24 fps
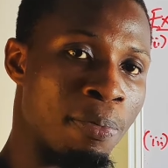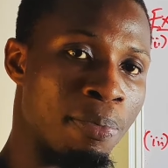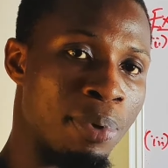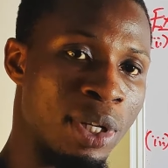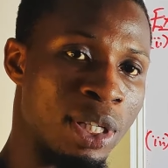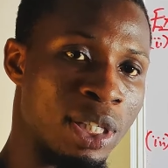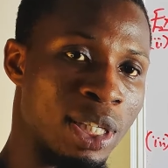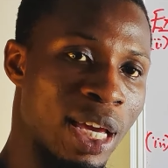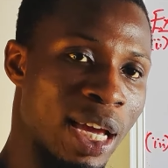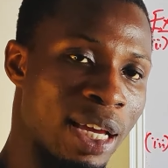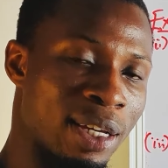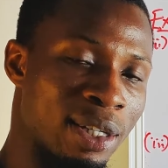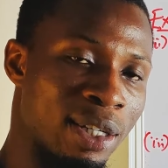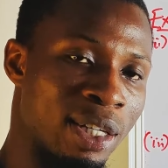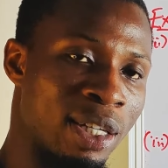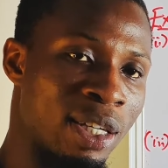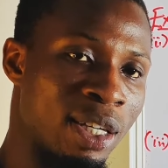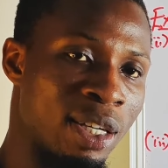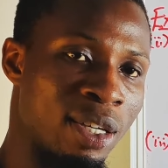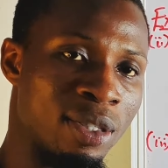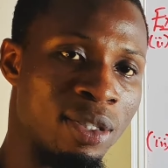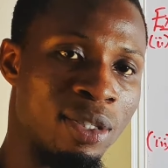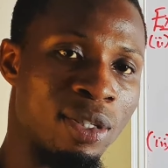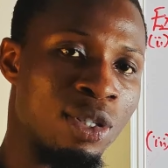please
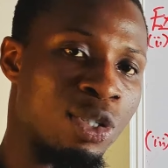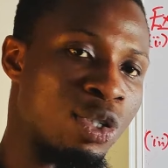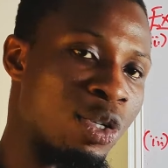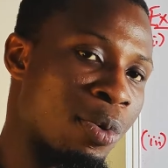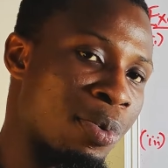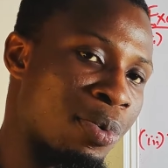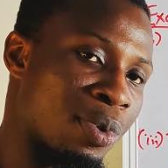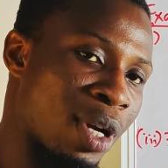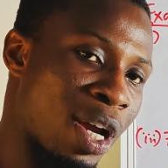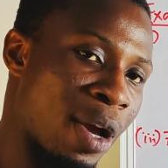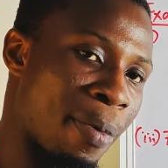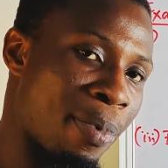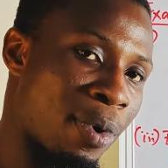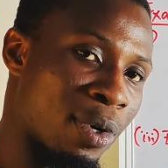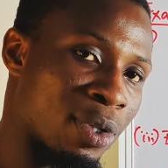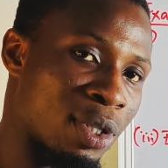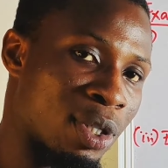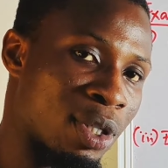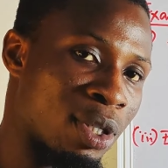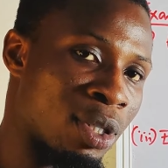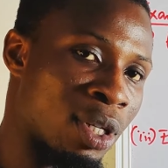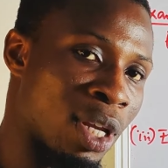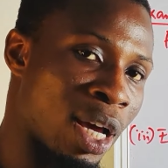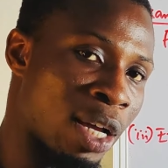kindly hit the subscribe
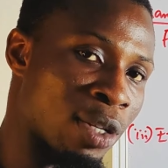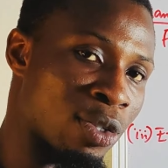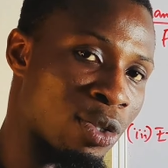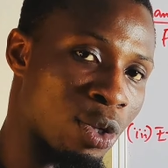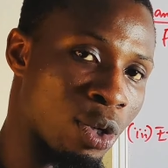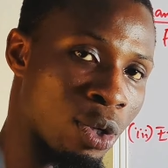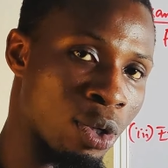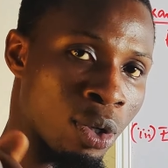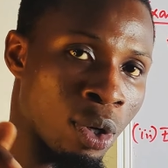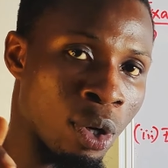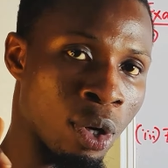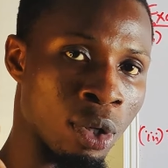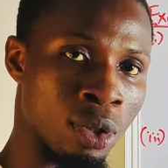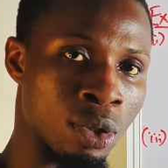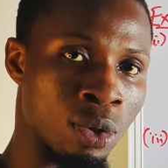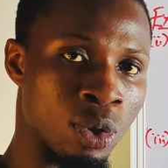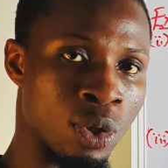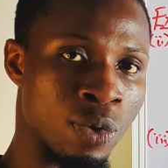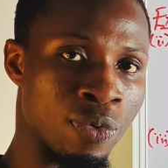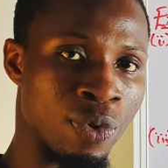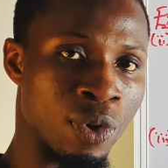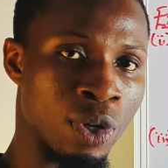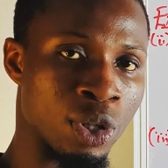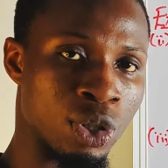button and turn on
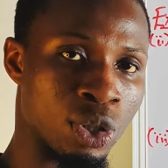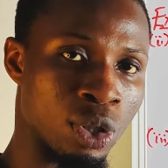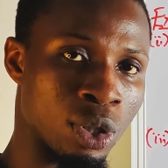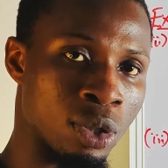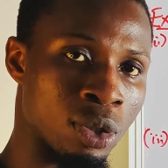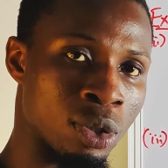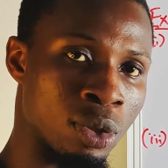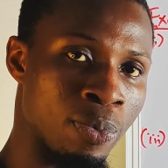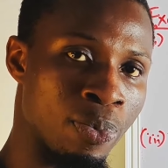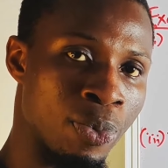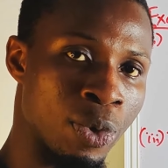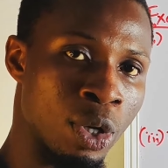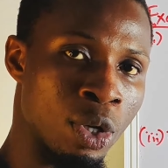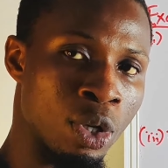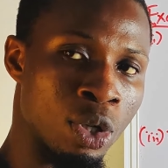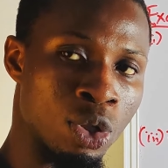notification